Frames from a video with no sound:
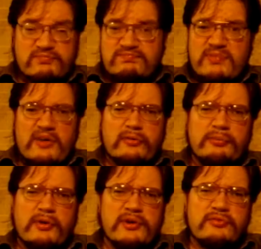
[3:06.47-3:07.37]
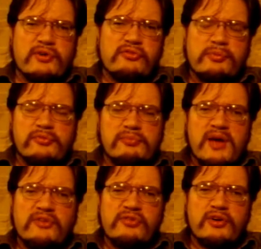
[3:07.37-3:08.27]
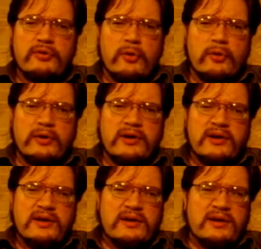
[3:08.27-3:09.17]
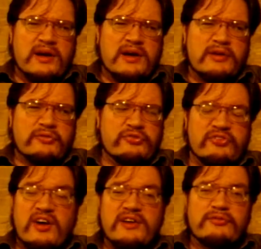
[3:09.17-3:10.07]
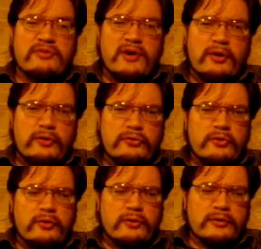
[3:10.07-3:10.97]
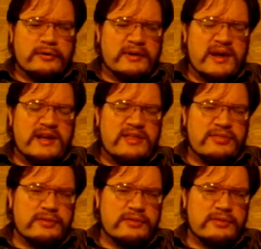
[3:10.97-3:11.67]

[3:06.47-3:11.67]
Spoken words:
My Little Pony Friendship is Magic, or Seinfeld, or any